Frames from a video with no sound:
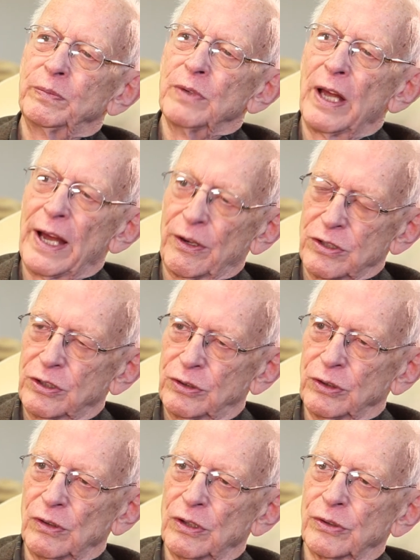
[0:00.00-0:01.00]
out
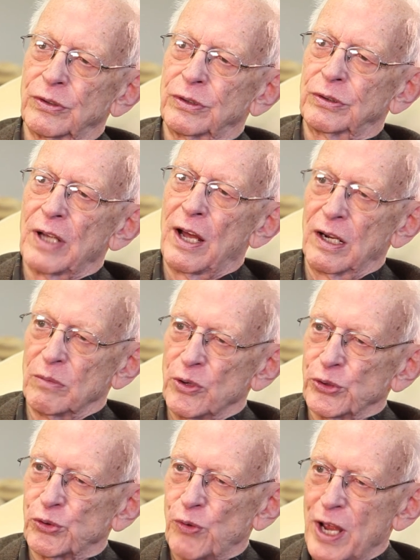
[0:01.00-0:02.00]
to Los
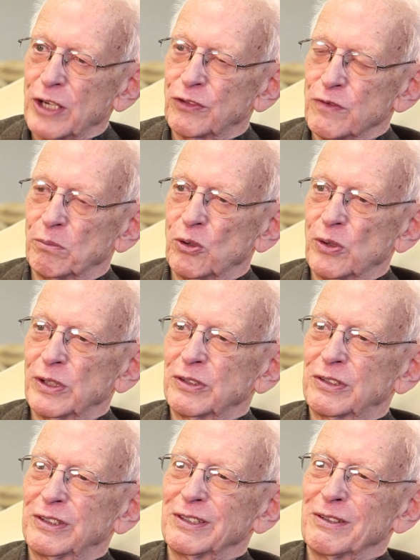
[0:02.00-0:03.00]
Alamos Ranch for
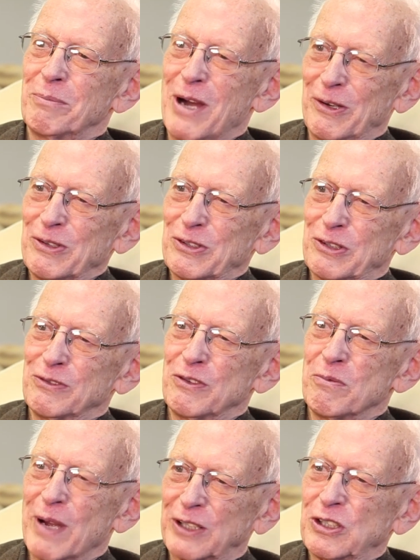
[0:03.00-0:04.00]
Boys in the mountains of New
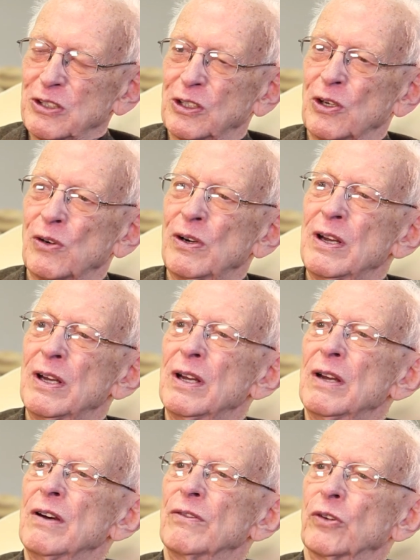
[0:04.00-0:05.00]
Mexico
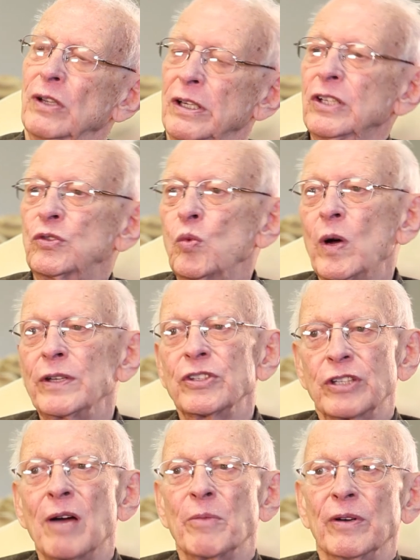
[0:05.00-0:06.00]
for at least one
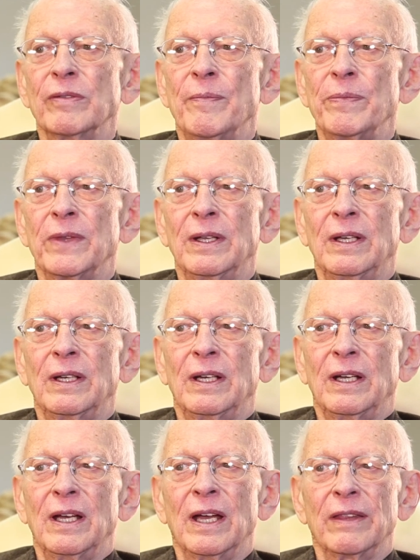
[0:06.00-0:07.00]
summer.
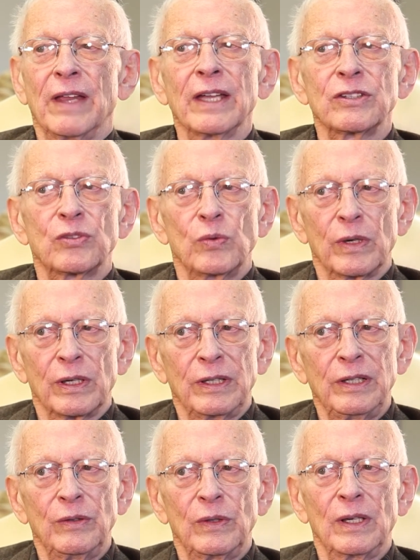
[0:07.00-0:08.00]
And that's where
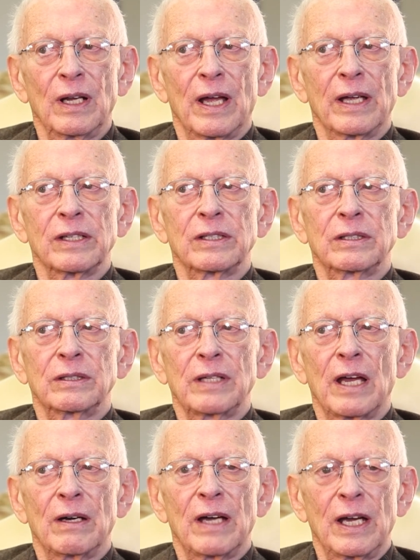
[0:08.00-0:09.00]
he realized
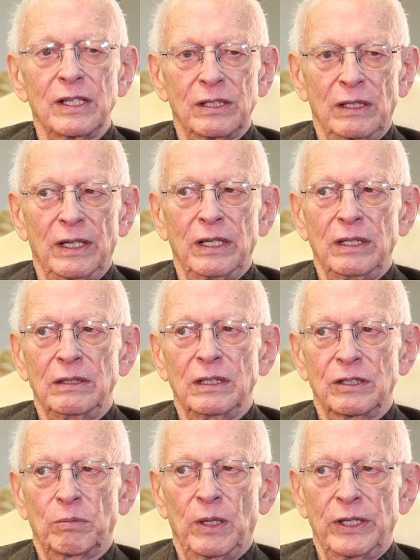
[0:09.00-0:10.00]
how isolated
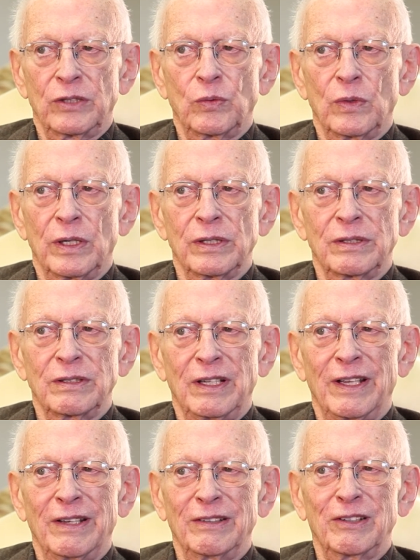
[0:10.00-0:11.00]
this place was
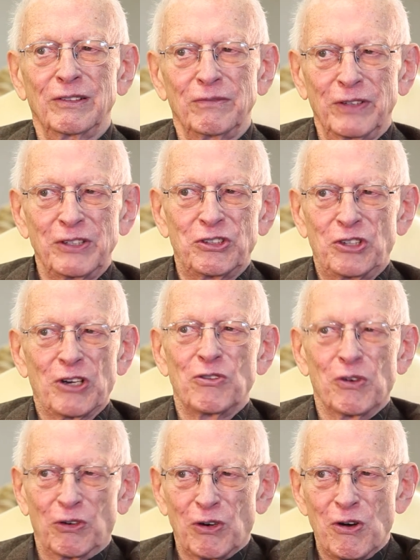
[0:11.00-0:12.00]
and convinced
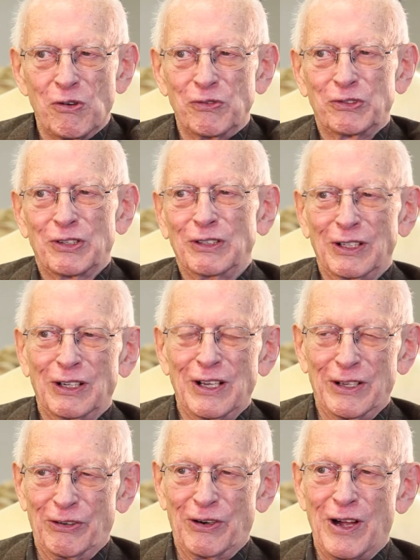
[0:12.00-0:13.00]
General Groves a little
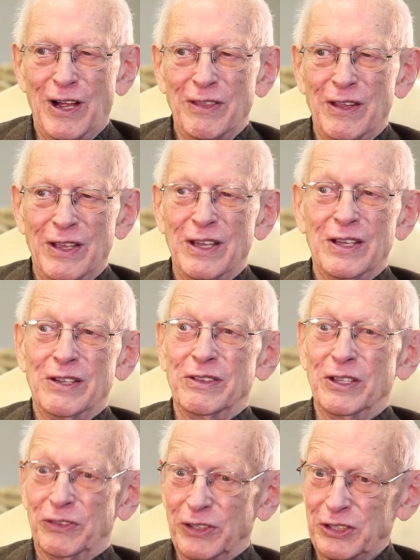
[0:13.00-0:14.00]
later on
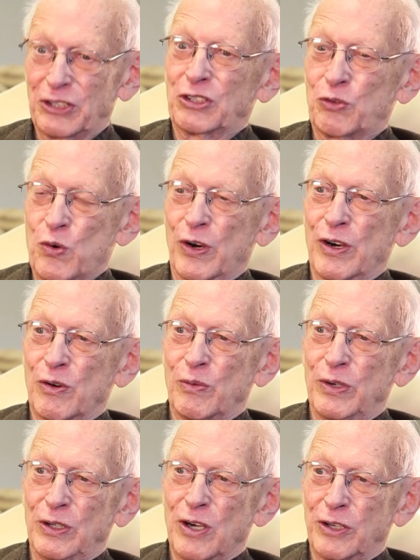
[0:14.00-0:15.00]
that this is where
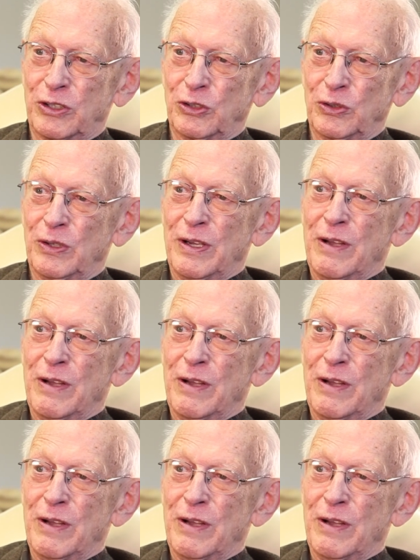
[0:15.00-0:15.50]
we ought to